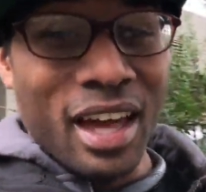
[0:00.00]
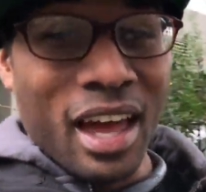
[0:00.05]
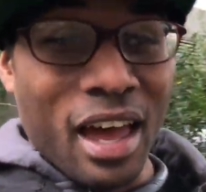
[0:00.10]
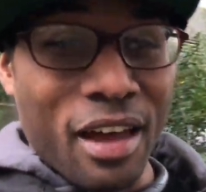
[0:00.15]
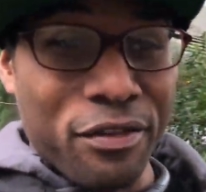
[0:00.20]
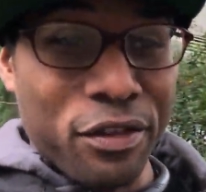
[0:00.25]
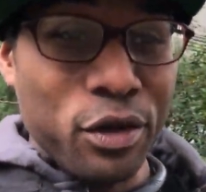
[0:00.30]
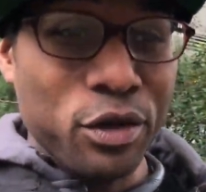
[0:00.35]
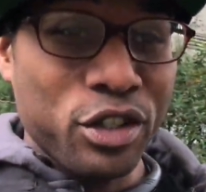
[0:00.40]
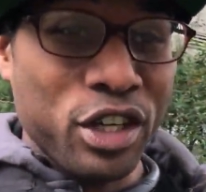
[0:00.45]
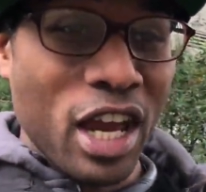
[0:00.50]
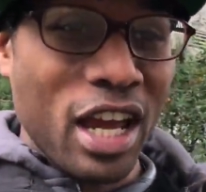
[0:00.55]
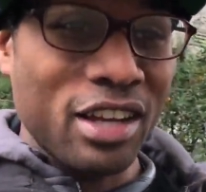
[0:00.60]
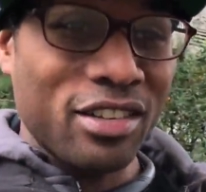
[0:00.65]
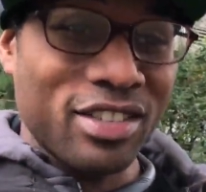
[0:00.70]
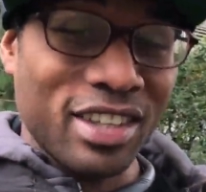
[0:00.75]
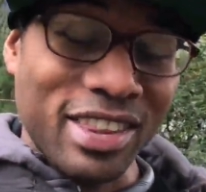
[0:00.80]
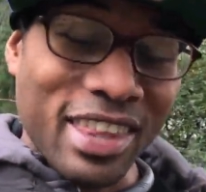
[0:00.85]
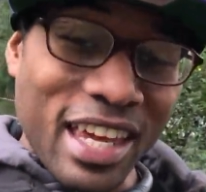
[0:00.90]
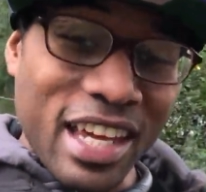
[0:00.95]
if you
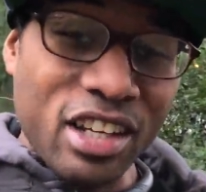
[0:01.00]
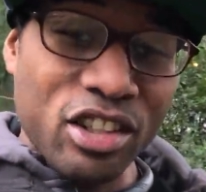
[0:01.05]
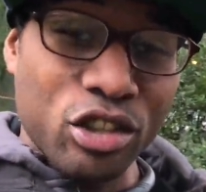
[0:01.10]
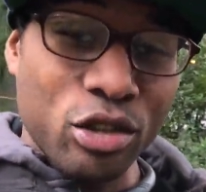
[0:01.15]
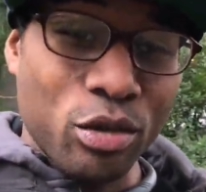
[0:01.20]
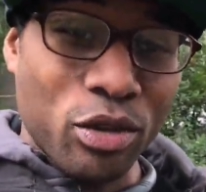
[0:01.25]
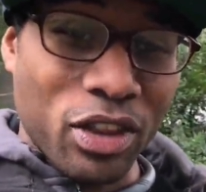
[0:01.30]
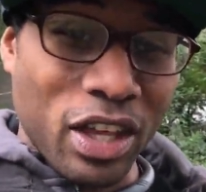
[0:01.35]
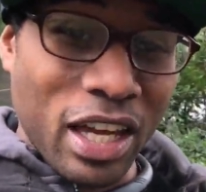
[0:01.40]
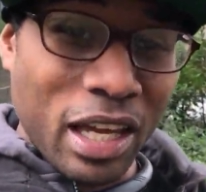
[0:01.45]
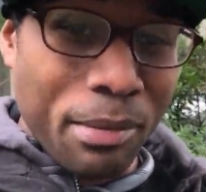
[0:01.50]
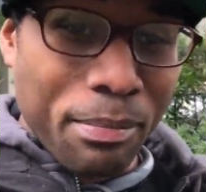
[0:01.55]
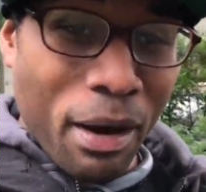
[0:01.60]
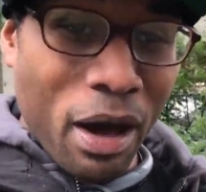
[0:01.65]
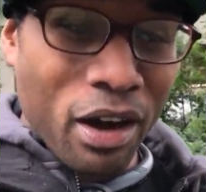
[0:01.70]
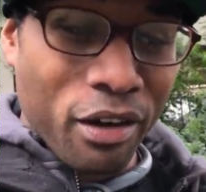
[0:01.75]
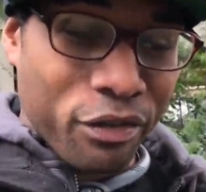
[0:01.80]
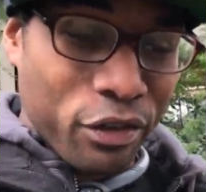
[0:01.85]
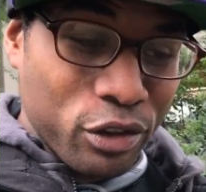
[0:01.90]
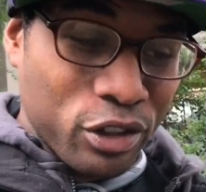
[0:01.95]
change the things you think
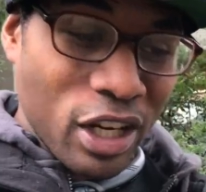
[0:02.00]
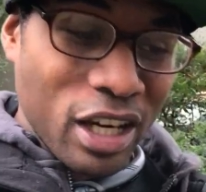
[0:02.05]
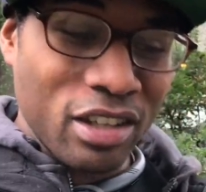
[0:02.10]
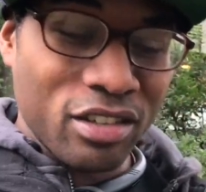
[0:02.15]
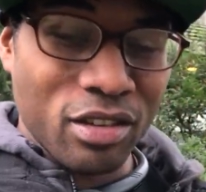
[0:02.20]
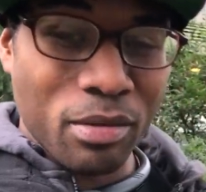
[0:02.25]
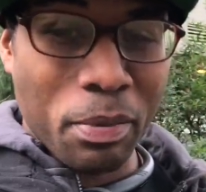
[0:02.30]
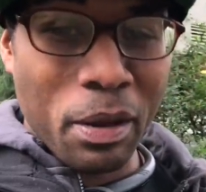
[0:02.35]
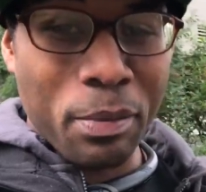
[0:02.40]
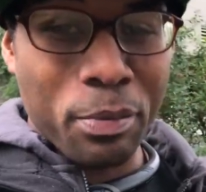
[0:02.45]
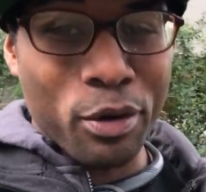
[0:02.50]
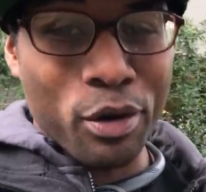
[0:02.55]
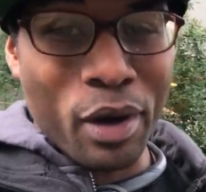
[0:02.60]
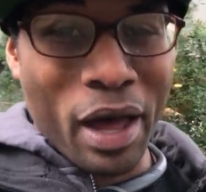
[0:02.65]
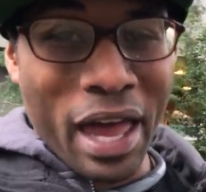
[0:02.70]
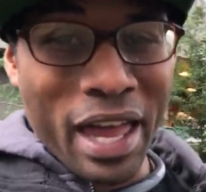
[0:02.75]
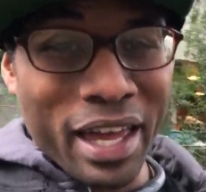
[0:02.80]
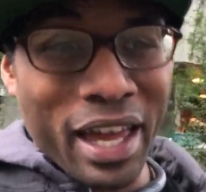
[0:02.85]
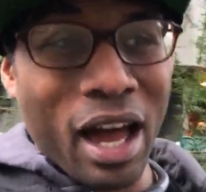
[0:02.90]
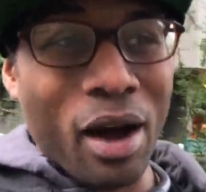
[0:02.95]
about, if you change the people you
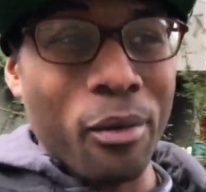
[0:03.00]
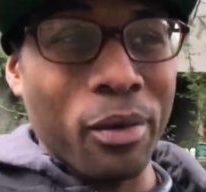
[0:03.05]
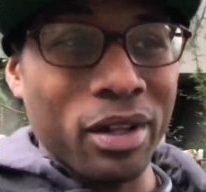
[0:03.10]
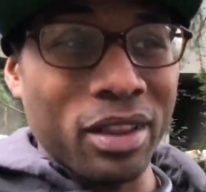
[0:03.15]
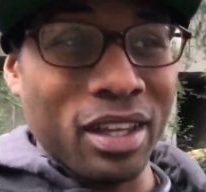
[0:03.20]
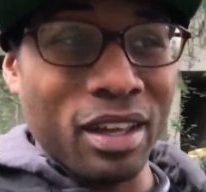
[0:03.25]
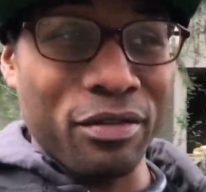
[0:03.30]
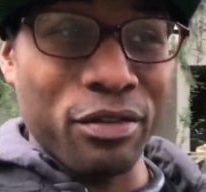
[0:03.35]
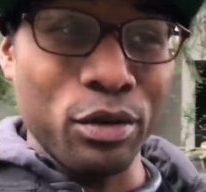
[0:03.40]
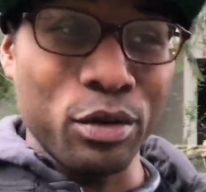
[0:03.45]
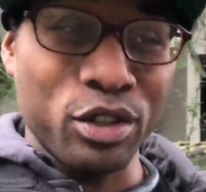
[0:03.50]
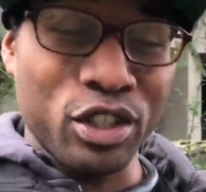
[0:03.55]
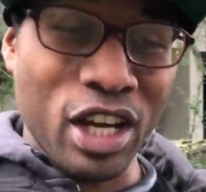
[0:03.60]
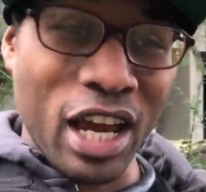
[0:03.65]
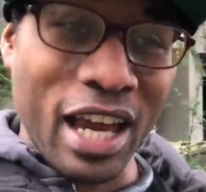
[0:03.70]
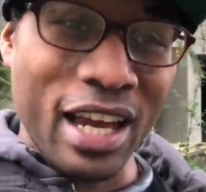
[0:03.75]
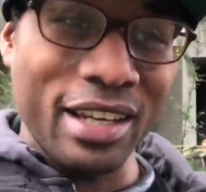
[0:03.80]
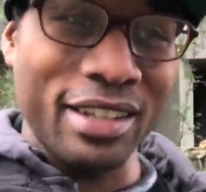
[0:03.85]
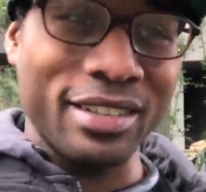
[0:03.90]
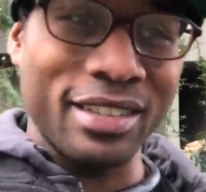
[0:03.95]
hang out with, if you
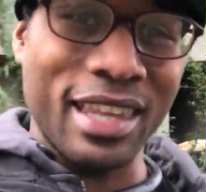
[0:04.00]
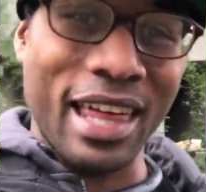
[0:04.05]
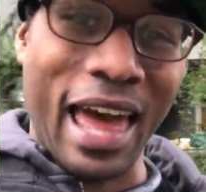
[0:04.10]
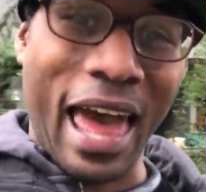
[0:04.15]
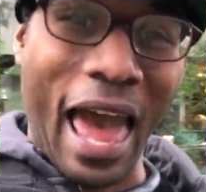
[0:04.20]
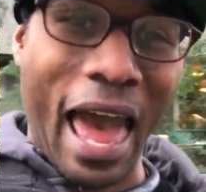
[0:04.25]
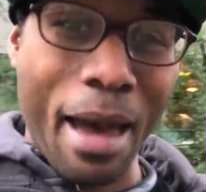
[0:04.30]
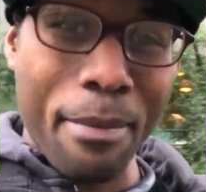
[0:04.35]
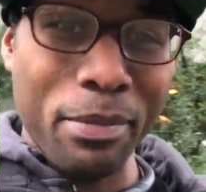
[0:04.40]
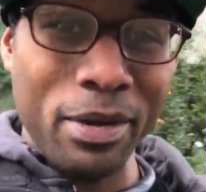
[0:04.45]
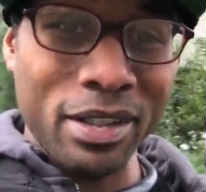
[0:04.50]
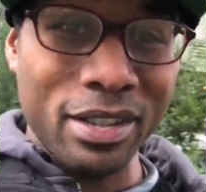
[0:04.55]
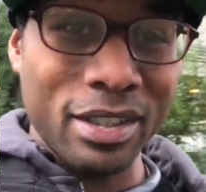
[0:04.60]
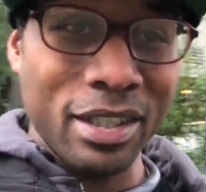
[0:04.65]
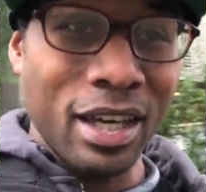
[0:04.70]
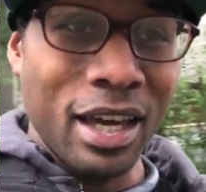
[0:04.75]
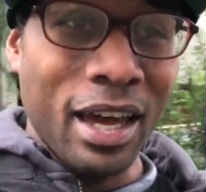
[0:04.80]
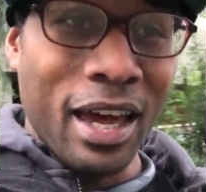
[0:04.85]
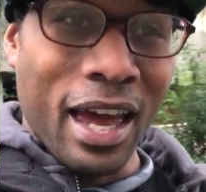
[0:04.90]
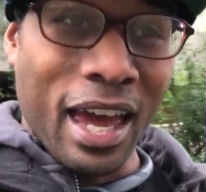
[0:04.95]
change the habits
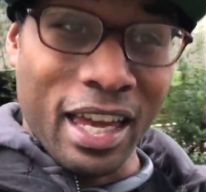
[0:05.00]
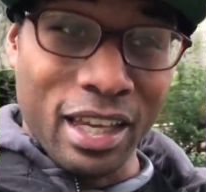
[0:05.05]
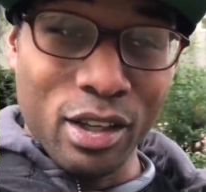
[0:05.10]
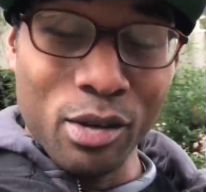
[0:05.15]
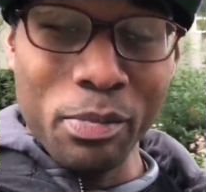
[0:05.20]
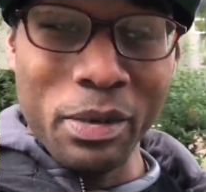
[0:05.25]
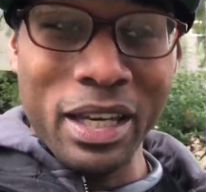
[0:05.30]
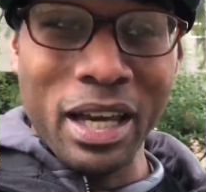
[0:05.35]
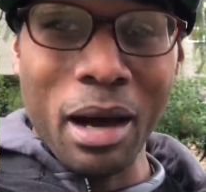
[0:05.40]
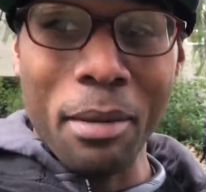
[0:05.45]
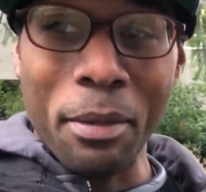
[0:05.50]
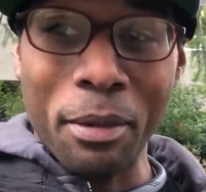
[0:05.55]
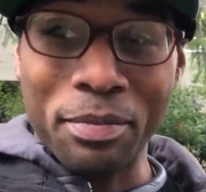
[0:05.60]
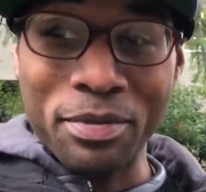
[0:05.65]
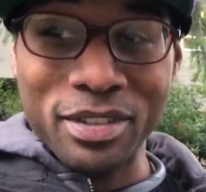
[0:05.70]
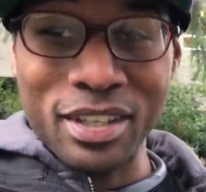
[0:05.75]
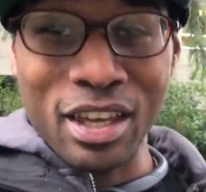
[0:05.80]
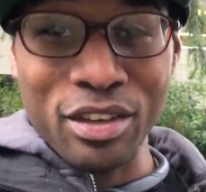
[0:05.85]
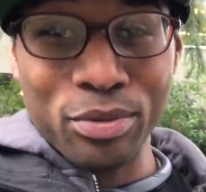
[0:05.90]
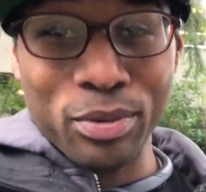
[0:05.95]
and you become
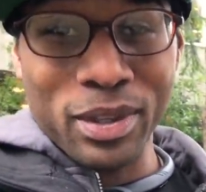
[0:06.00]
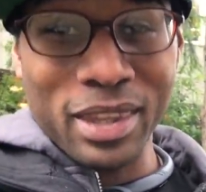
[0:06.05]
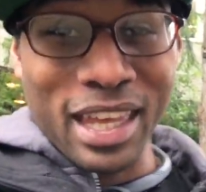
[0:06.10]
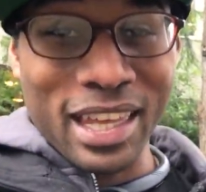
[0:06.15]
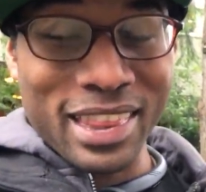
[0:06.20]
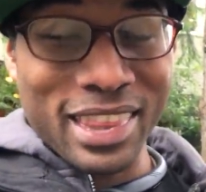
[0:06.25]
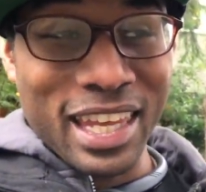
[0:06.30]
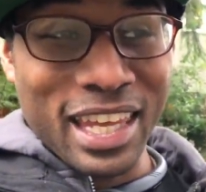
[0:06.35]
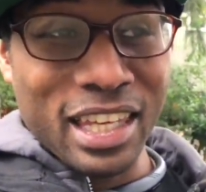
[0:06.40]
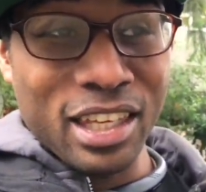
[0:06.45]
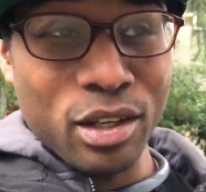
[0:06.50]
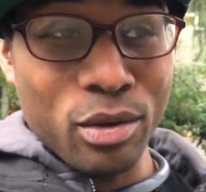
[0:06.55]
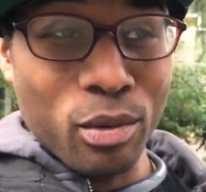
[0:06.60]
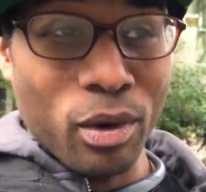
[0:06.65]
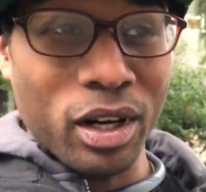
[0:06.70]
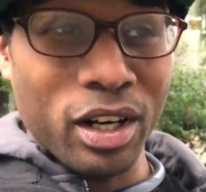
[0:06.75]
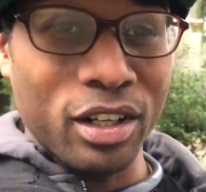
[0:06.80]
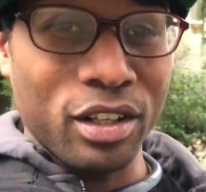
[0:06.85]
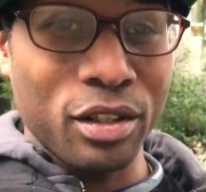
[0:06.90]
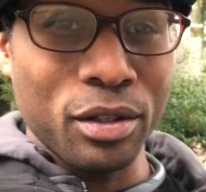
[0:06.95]
obsessed with that thing you
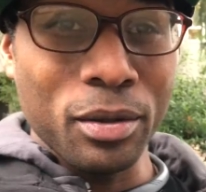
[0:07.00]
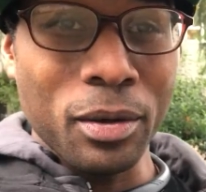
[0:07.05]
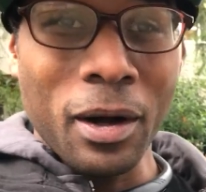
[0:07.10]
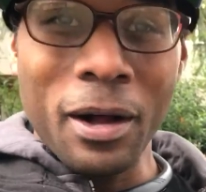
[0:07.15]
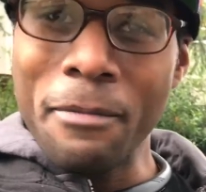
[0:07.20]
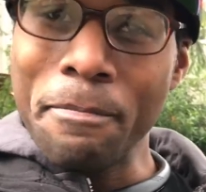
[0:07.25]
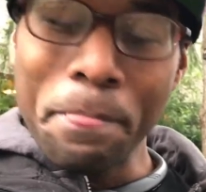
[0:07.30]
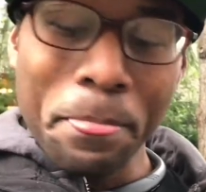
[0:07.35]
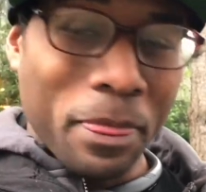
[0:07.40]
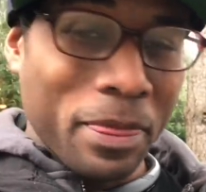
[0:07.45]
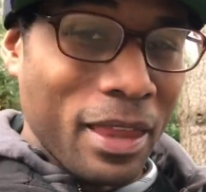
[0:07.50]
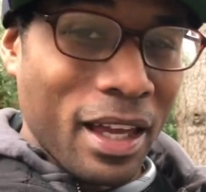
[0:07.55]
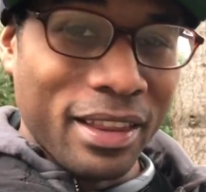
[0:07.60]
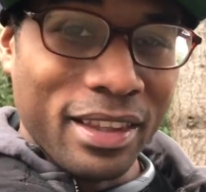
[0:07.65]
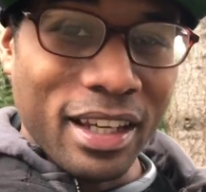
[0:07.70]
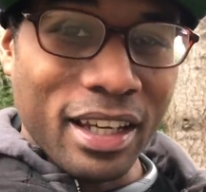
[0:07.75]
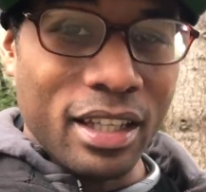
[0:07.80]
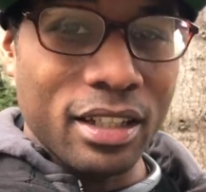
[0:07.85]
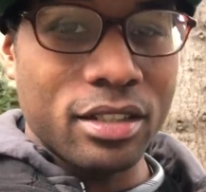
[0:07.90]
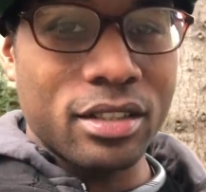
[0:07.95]
wanna do,
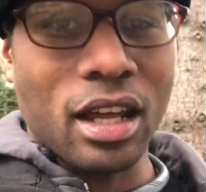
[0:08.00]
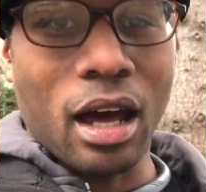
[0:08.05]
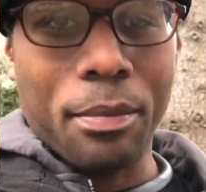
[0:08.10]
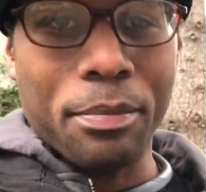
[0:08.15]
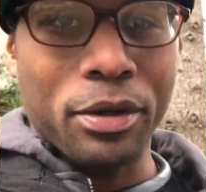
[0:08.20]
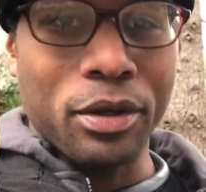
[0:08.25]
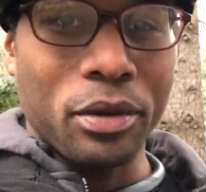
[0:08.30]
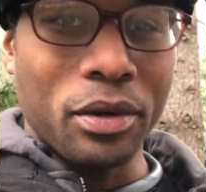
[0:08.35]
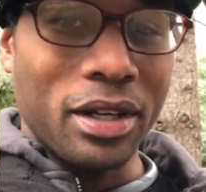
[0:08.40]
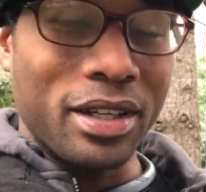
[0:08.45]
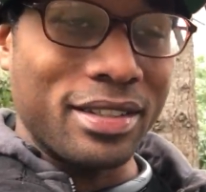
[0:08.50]
nothing can stop you.